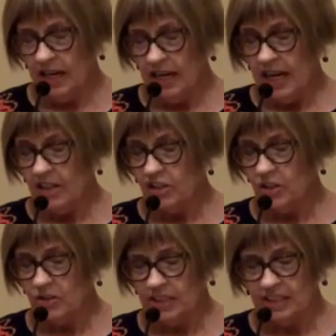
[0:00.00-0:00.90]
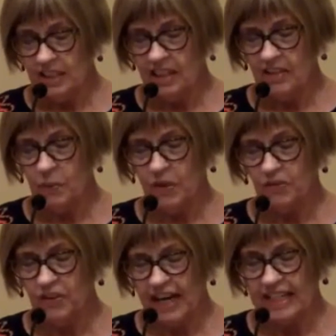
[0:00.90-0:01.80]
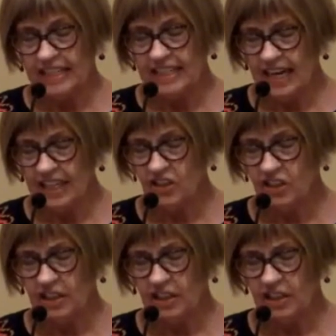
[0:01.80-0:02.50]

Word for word: In choosing to live with right intention,